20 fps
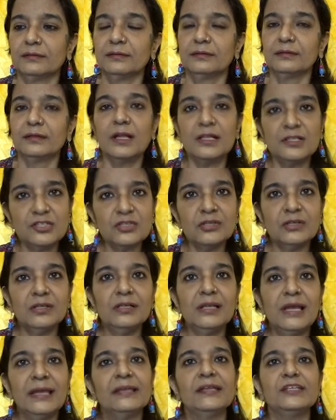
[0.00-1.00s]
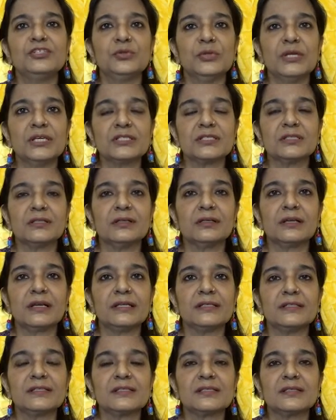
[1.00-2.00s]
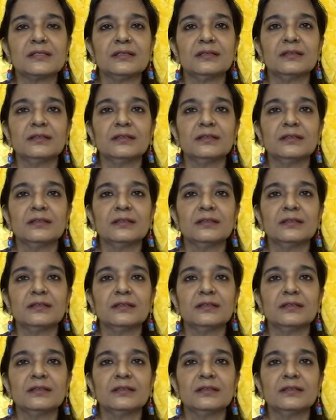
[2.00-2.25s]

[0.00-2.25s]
Cultural and educational rights.